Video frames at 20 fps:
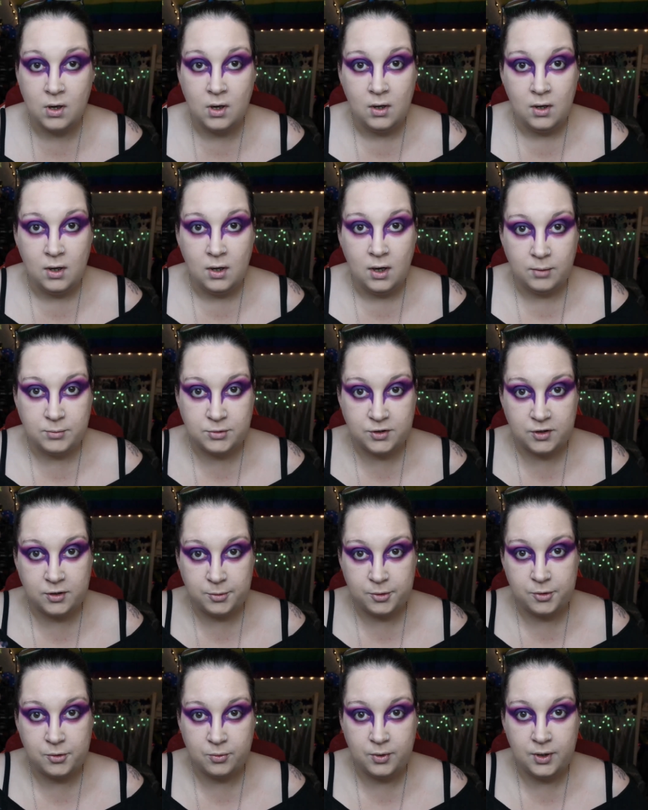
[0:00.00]
I'm just going to
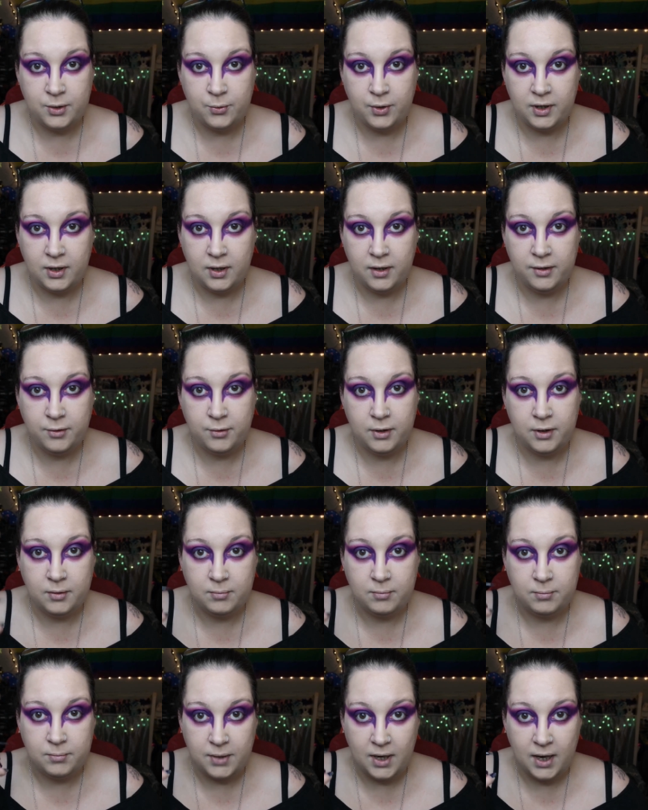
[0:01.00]
do a really quick liner
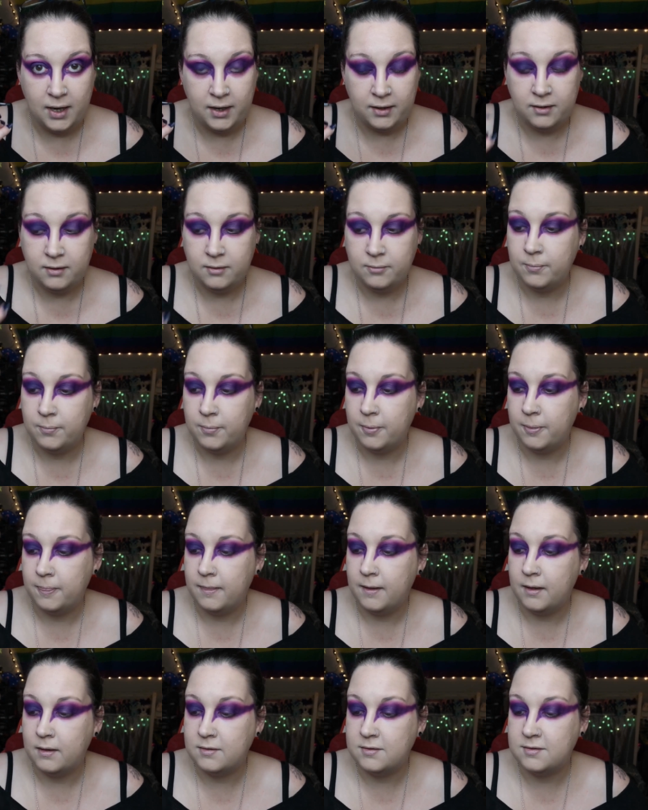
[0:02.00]
in black,
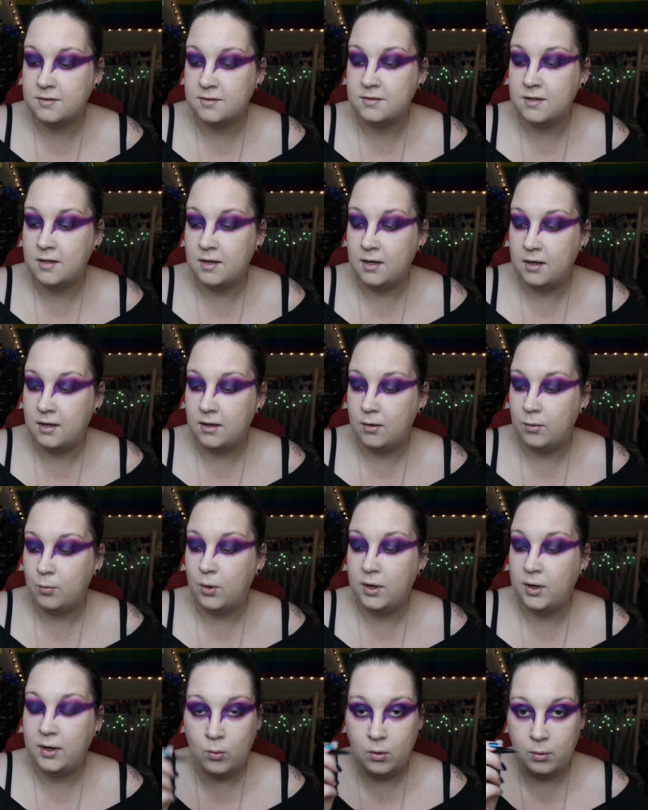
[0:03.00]
and this is the
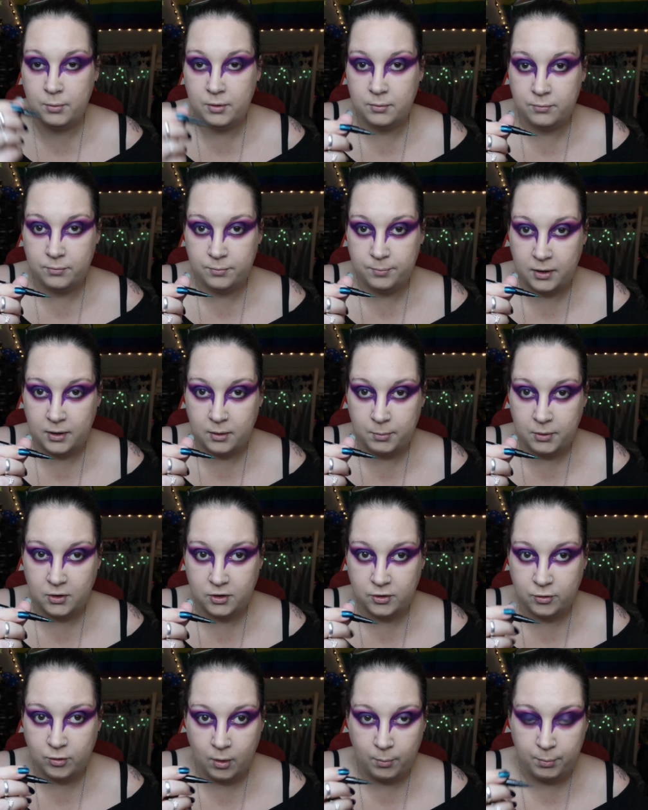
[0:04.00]
Wing Woman by the Beauty Crop.